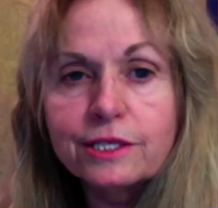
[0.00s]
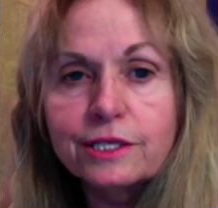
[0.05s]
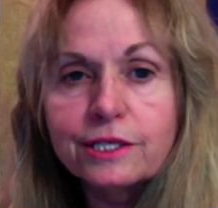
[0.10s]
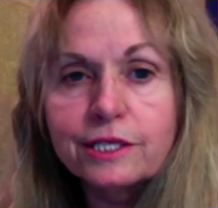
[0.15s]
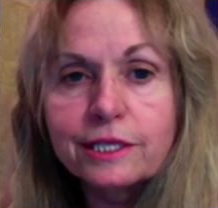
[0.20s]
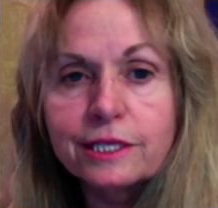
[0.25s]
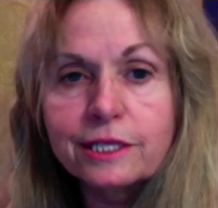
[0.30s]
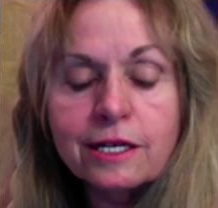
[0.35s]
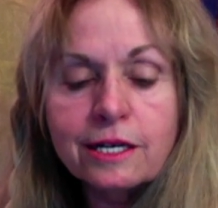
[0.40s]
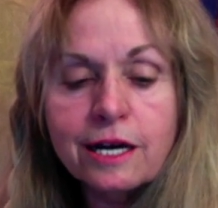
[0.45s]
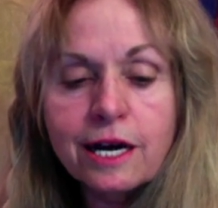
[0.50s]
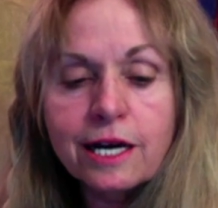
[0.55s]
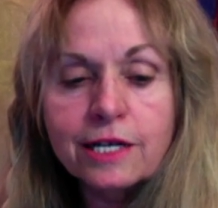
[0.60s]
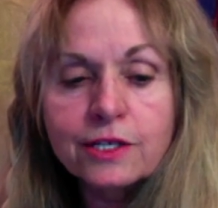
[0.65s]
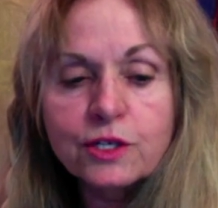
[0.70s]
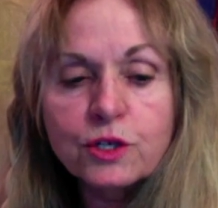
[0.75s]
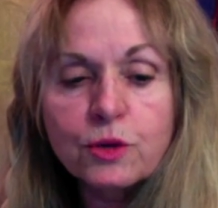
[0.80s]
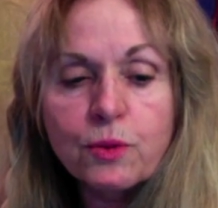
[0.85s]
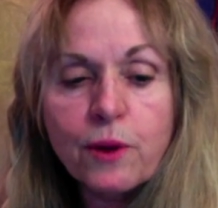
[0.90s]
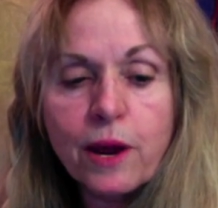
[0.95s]
And I
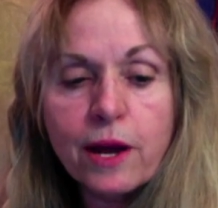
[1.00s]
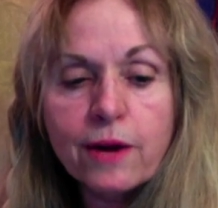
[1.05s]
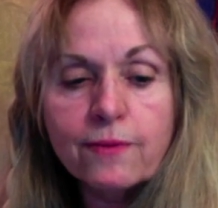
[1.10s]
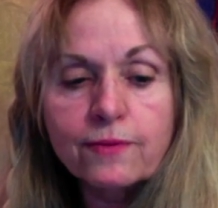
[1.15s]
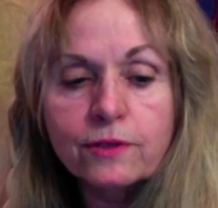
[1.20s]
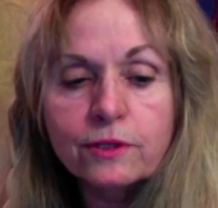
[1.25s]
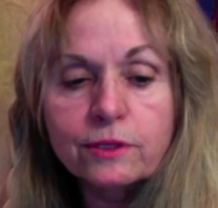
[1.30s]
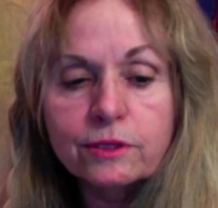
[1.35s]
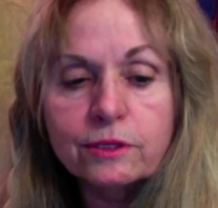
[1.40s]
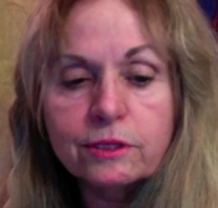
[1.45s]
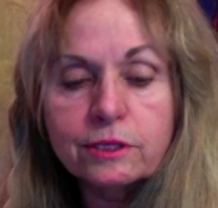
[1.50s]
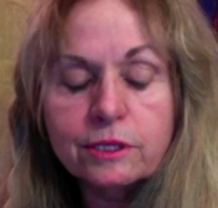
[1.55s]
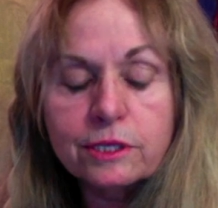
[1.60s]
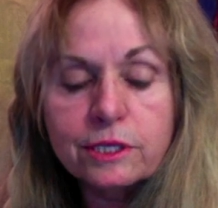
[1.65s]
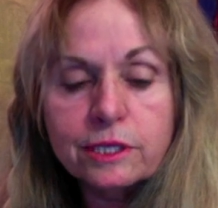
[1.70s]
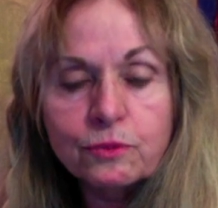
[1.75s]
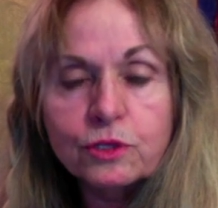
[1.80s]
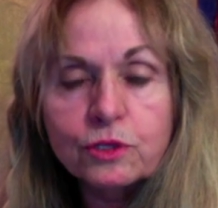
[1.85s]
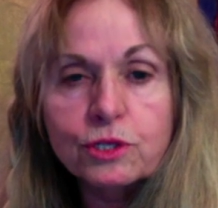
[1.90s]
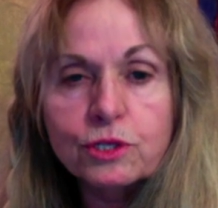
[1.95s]
traveled
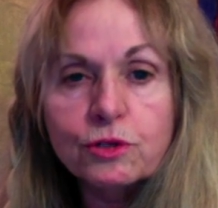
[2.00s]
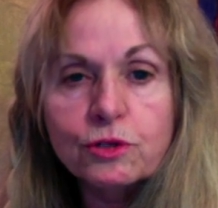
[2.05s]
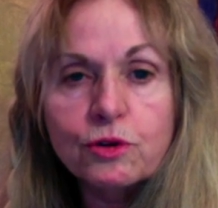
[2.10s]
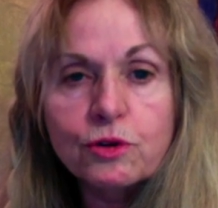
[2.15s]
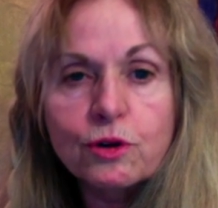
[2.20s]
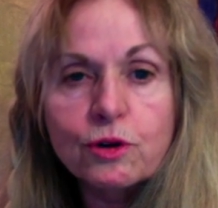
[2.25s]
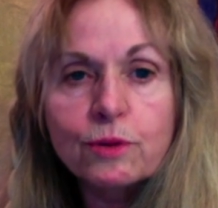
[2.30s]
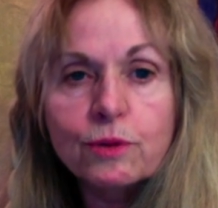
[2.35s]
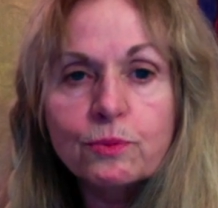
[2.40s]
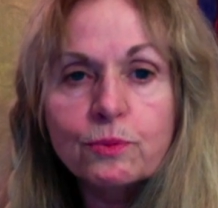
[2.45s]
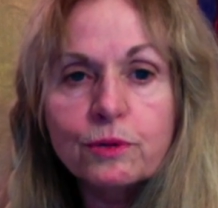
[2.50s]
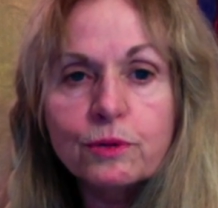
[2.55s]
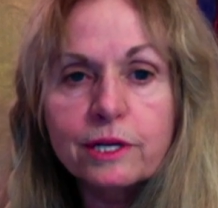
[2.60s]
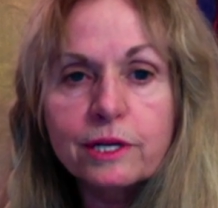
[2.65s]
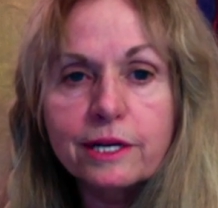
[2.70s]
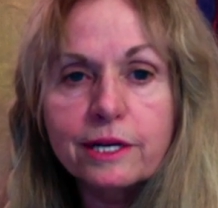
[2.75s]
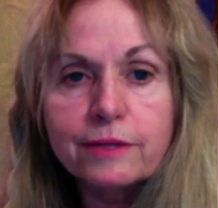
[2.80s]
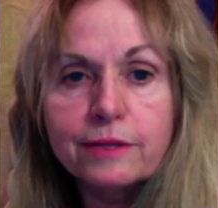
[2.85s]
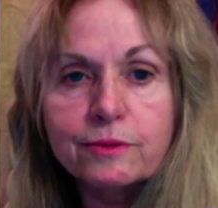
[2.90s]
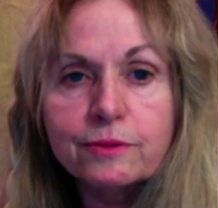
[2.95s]
to Europe when
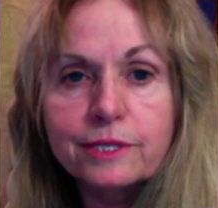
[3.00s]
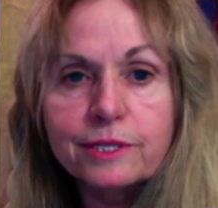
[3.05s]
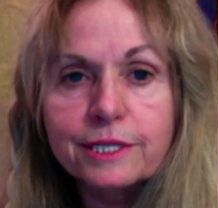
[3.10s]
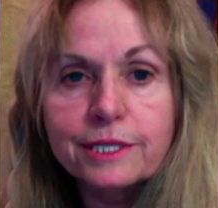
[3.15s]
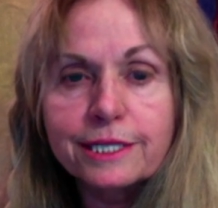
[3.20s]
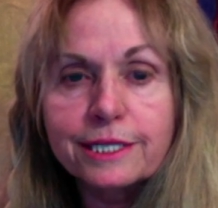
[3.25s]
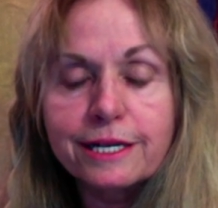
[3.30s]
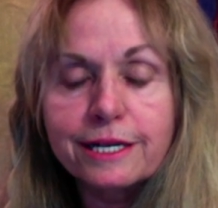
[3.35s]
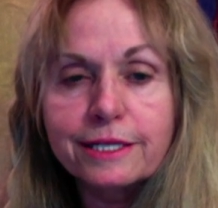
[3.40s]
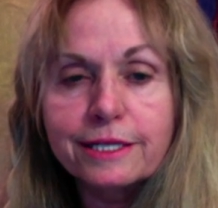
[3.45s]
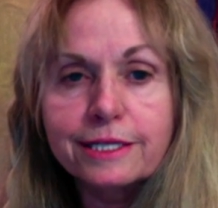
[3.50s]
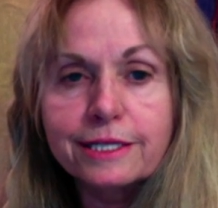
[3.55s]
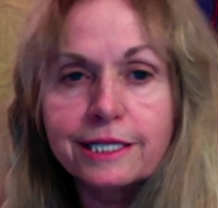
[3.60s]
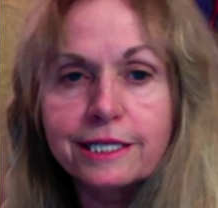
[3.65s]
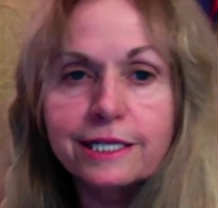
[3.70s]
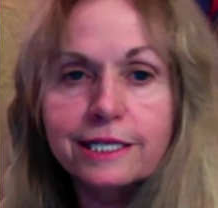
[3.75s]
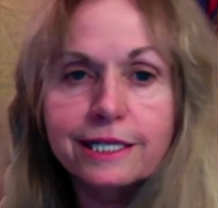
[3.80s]
I was 19.